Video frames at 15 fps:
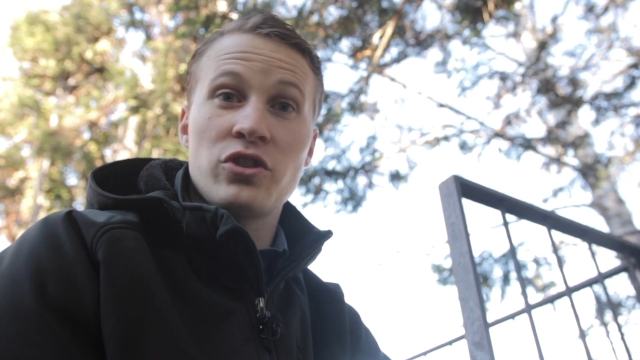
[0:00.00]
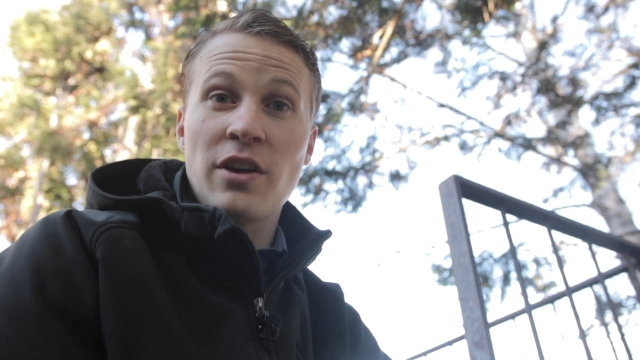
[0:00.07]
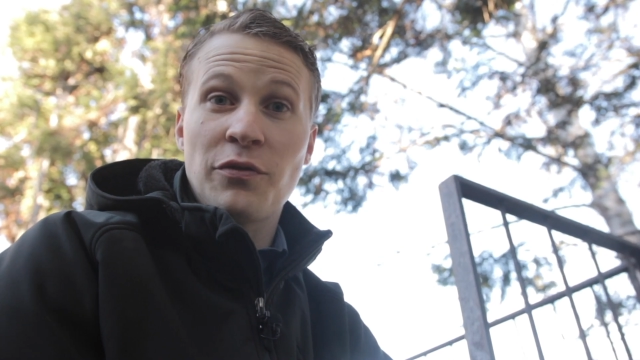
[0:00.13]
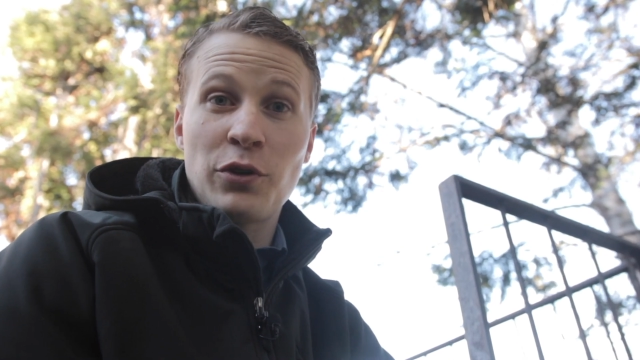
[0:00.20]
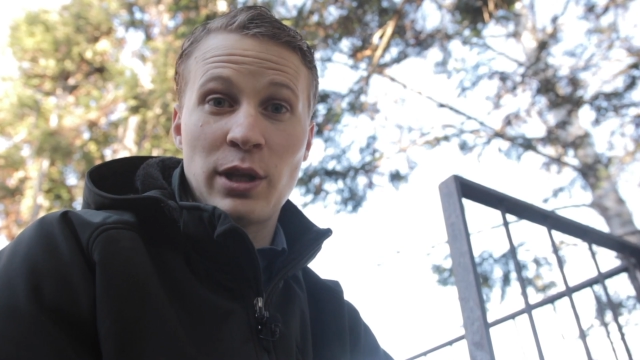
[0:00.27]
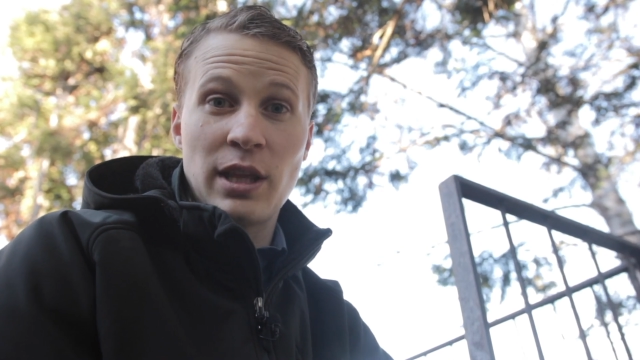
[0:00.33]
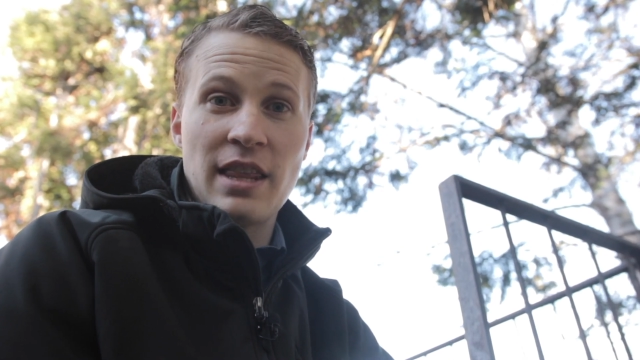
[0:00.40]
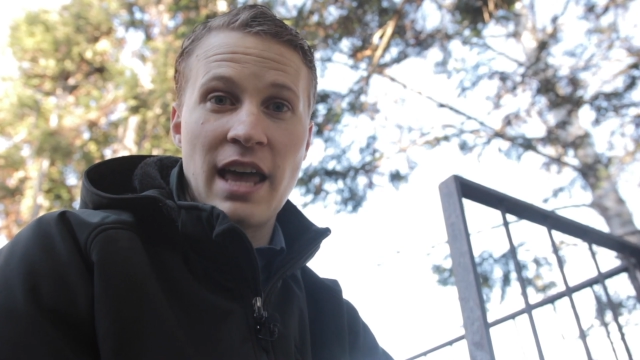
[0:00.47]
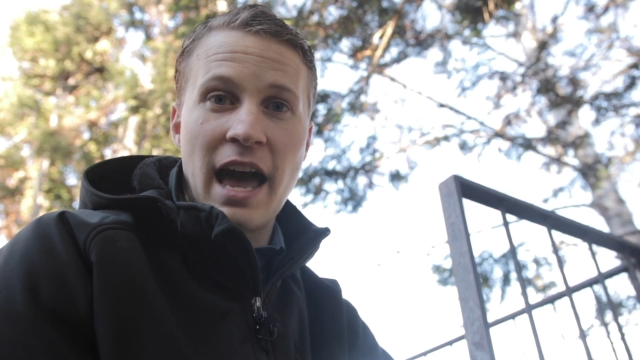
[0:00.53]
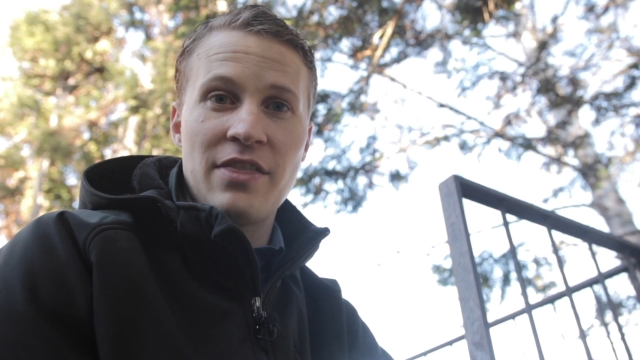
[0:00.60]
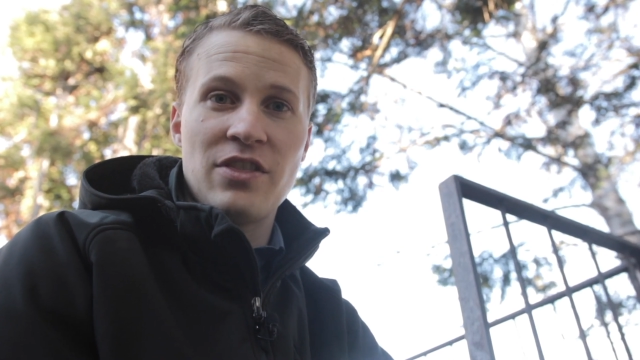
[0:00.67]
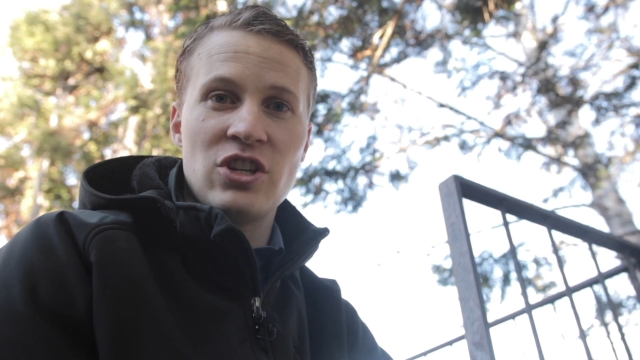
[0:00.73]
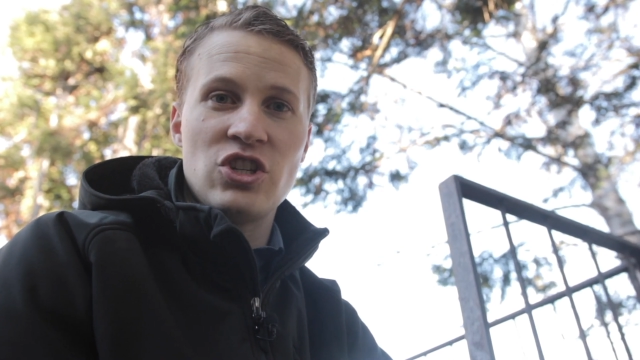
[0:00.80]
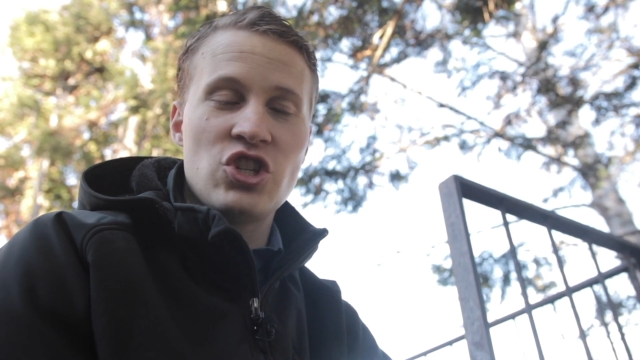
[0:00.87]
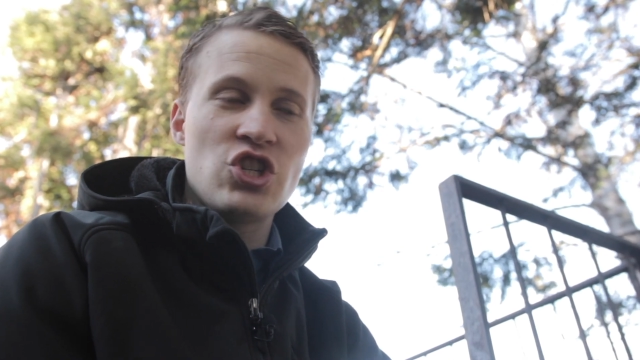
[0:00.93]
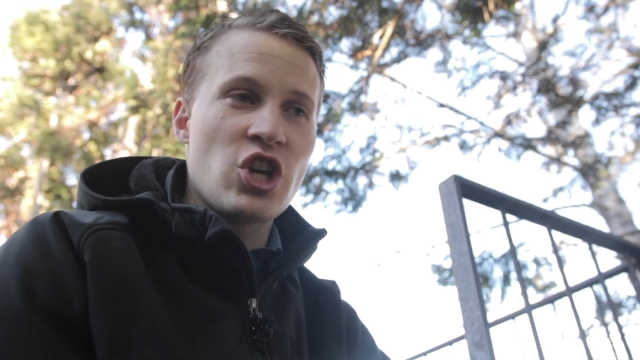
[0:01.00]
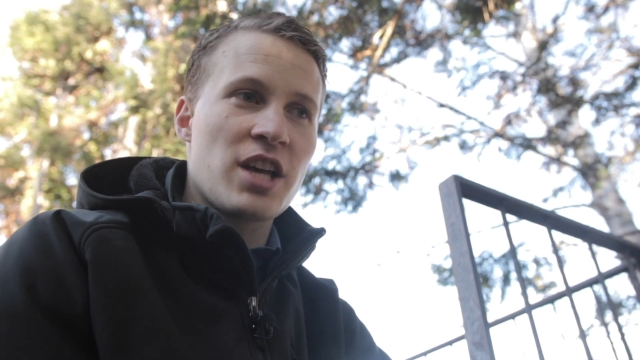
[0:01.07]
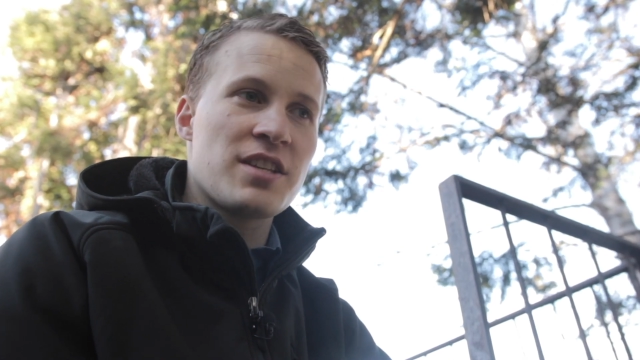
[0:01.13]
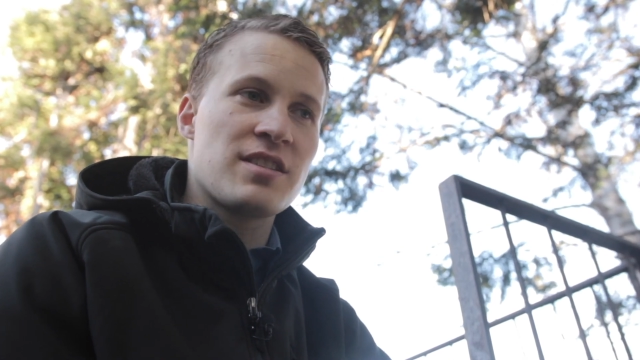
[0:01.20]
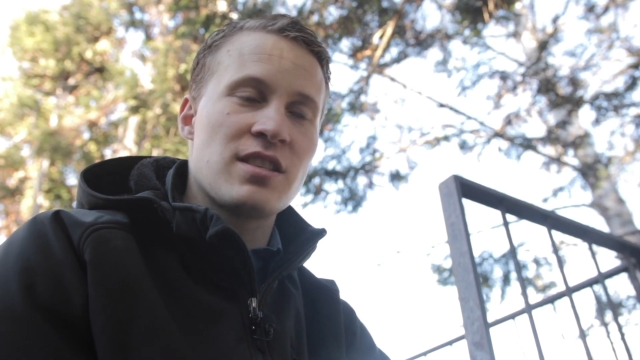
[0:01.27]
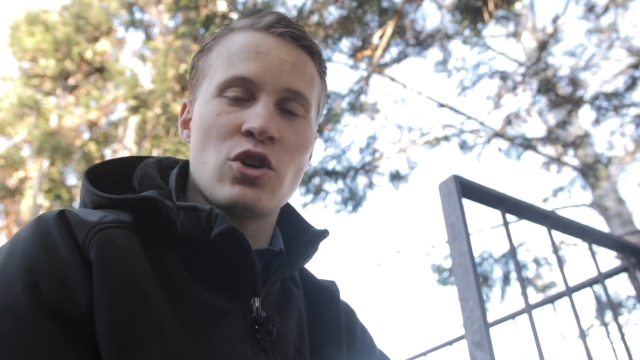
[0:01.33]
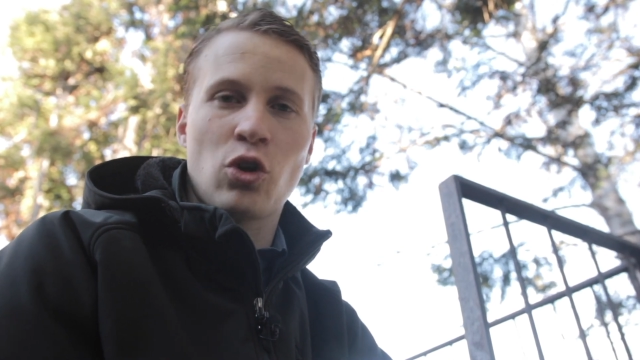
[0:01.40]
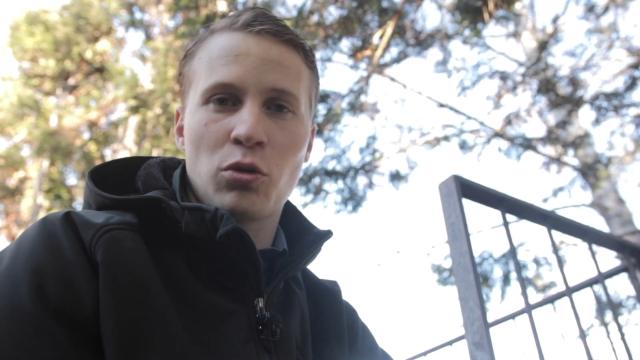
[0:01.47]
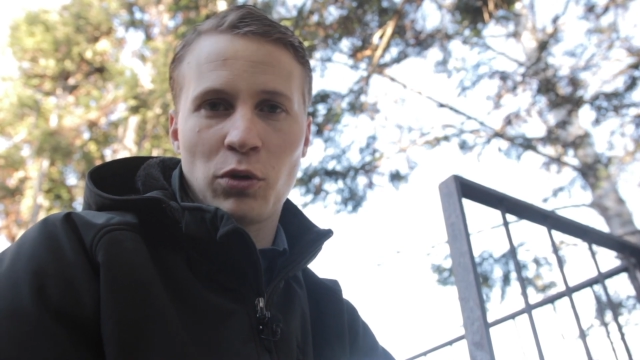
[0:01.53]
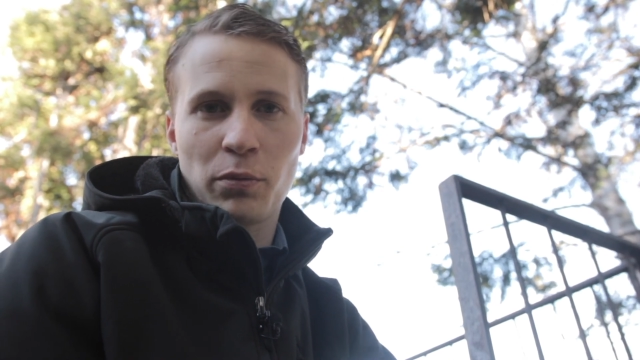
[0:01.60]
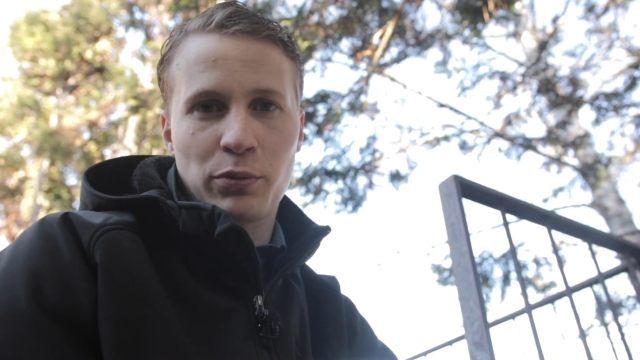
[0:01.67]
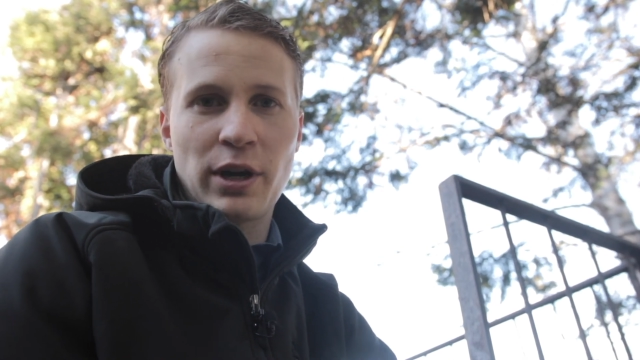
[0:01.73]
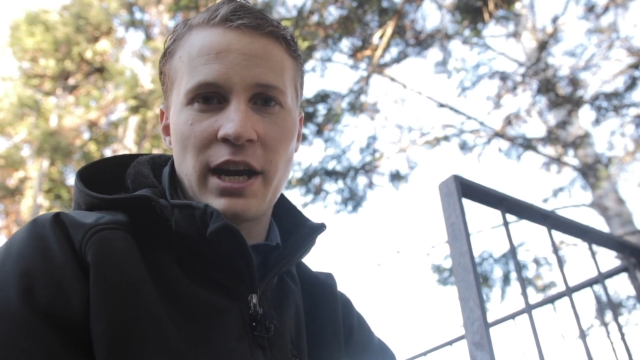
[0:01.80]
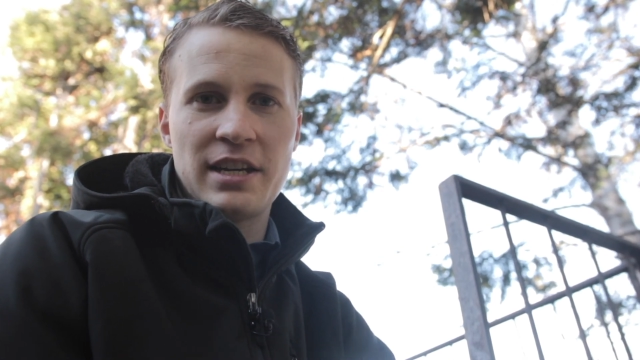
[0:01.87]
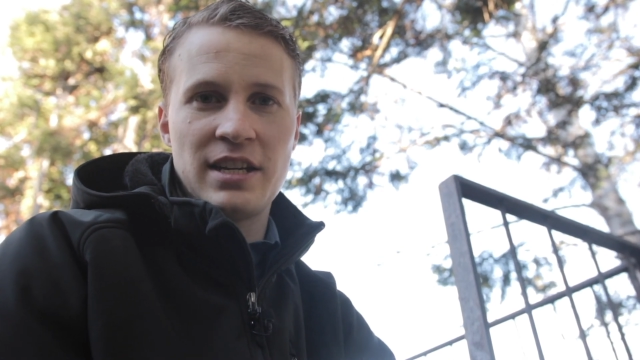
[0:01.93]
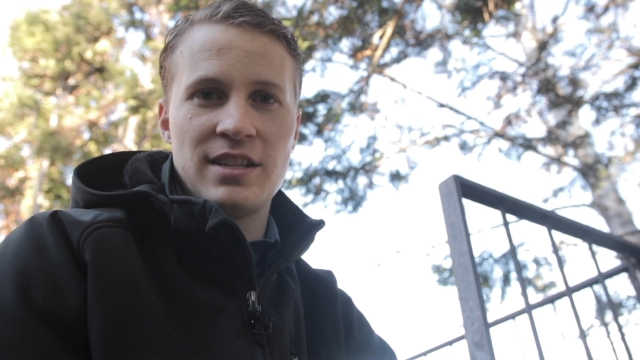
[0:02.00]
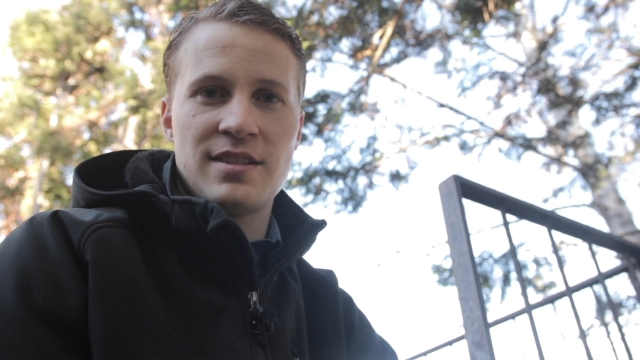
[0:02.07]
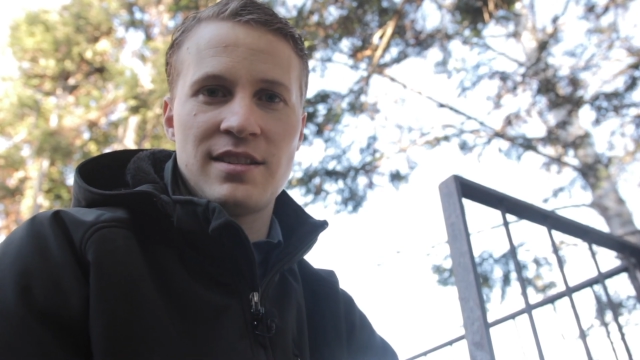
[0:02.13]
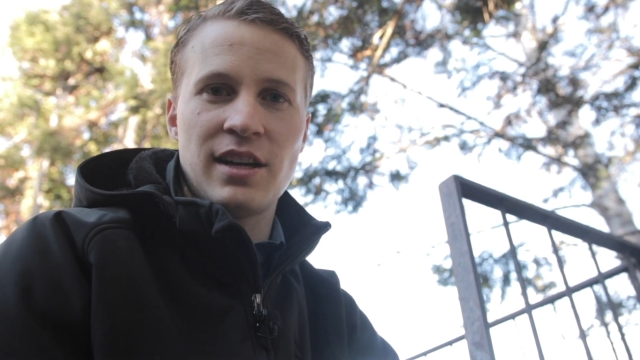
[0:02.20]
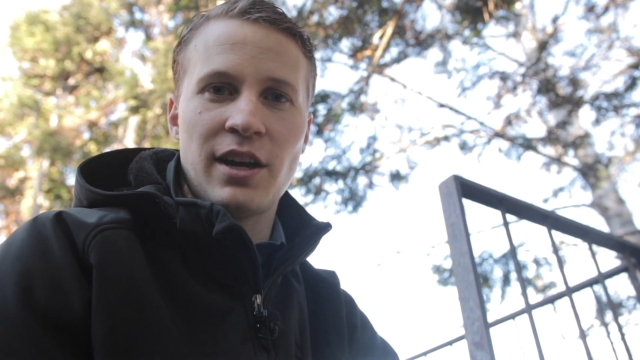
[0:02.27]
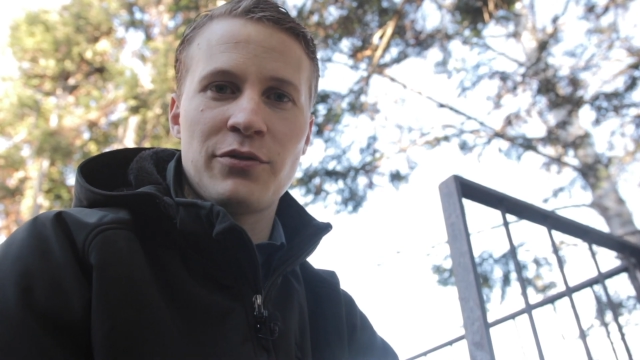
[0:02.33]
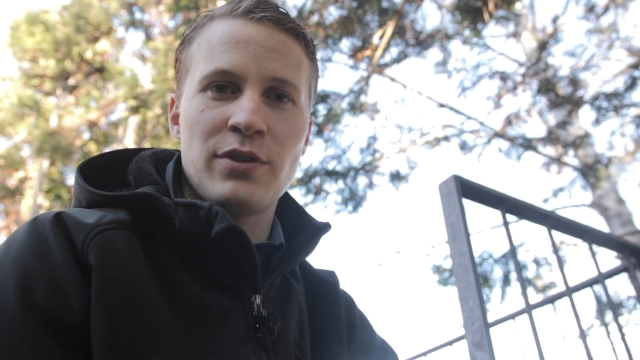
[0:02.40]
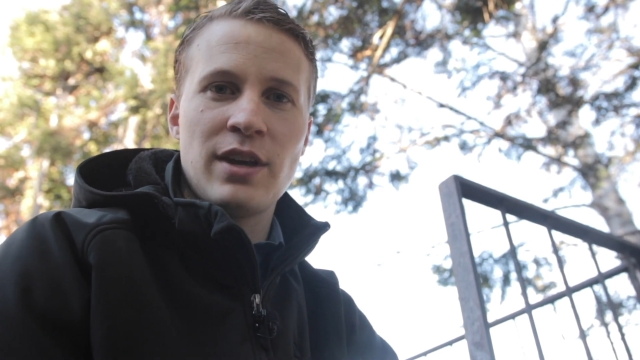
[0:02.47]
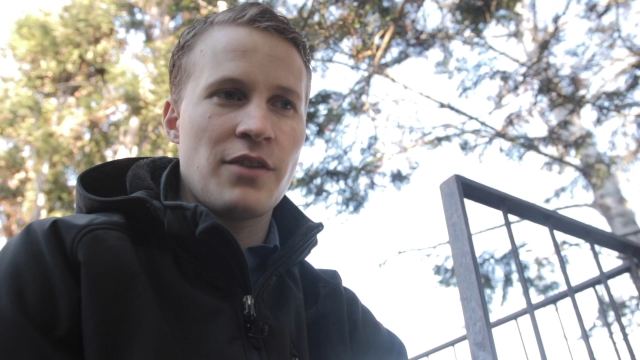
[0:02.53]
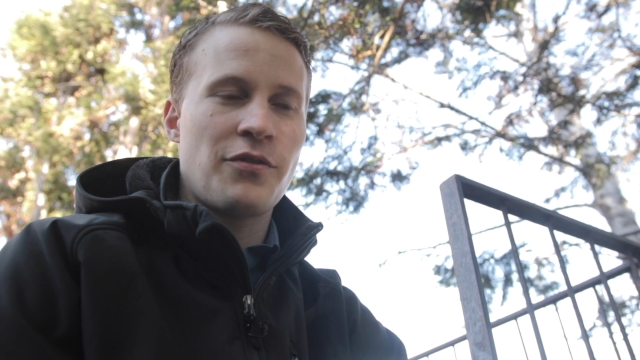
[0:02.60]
different than just the normal branding stuff.